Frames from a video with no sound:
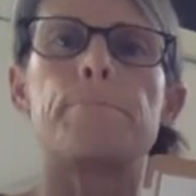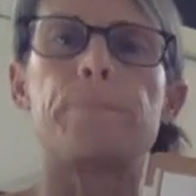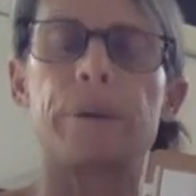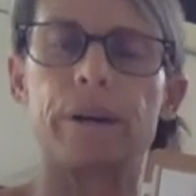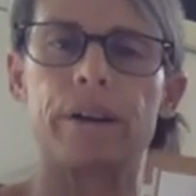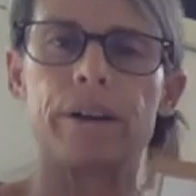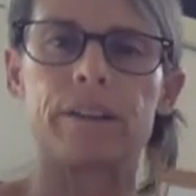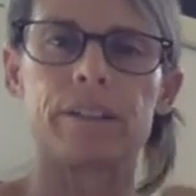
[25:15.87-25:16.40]
P.
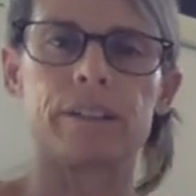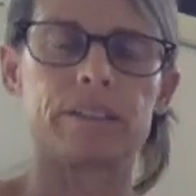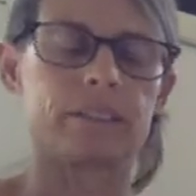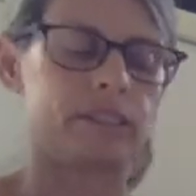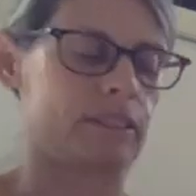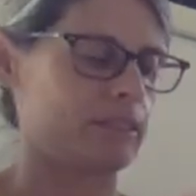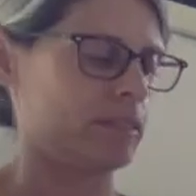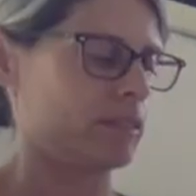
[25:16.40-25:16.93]

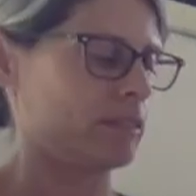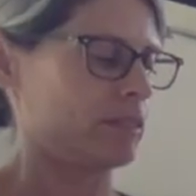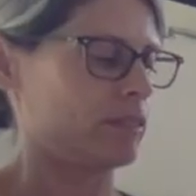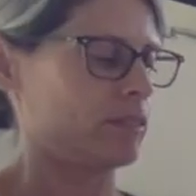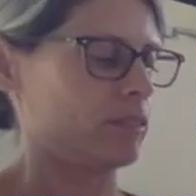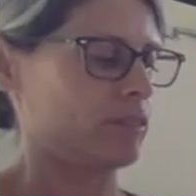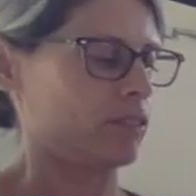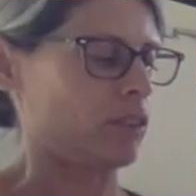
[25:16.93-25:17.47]

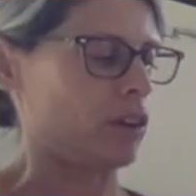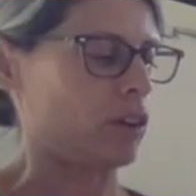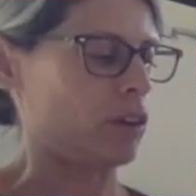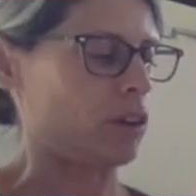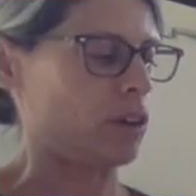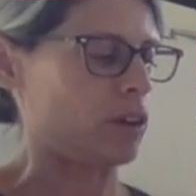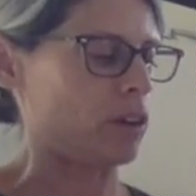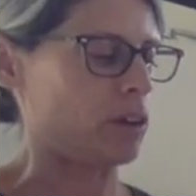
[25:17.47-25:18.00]
Very
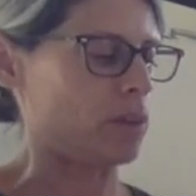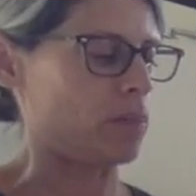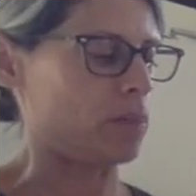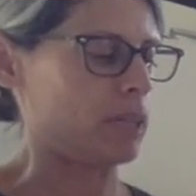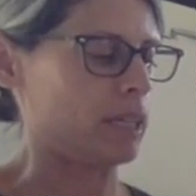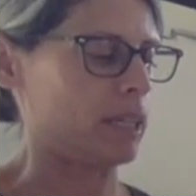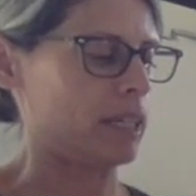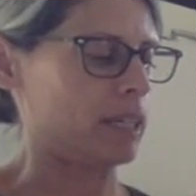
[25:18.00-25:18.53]
good,
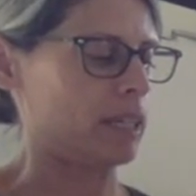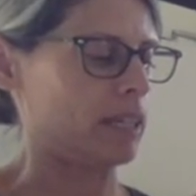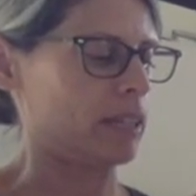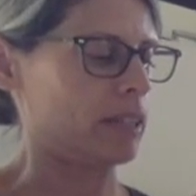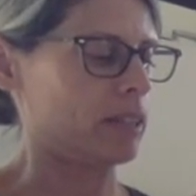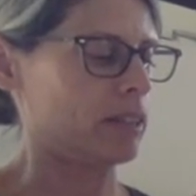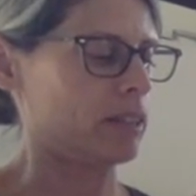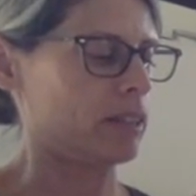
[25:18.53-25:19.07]
P.
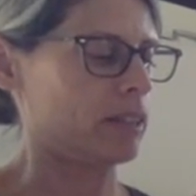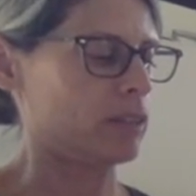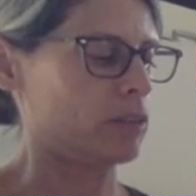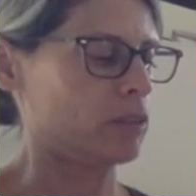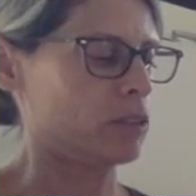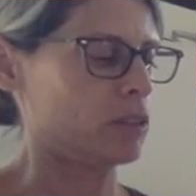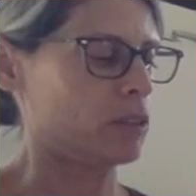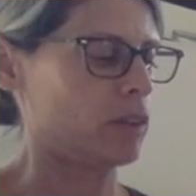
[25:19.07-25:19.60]

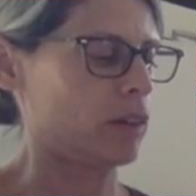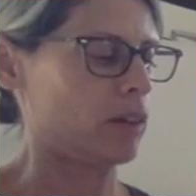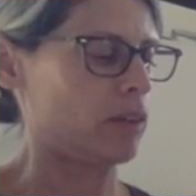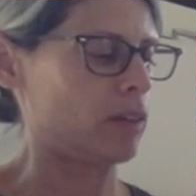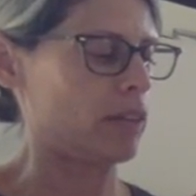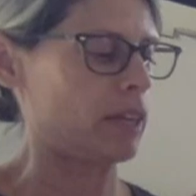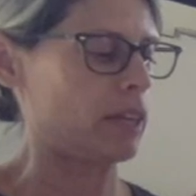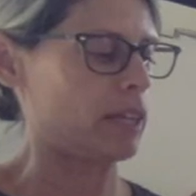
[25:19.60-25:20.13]
That's what you hear
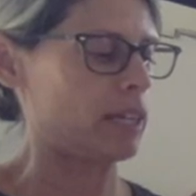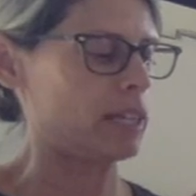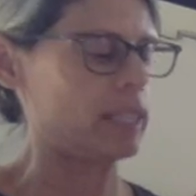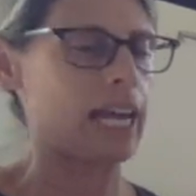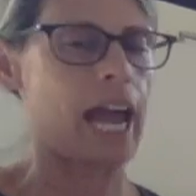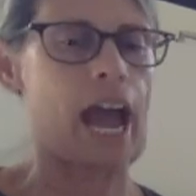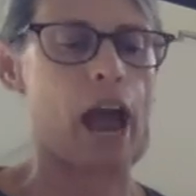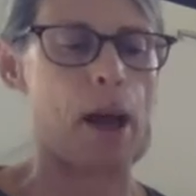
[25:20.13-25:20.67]
at the end,
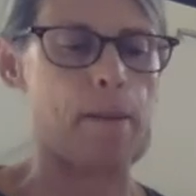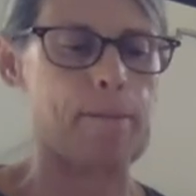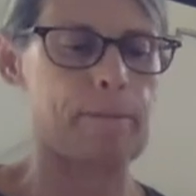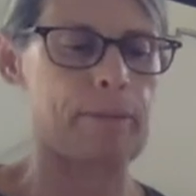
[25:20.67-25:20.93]
tap.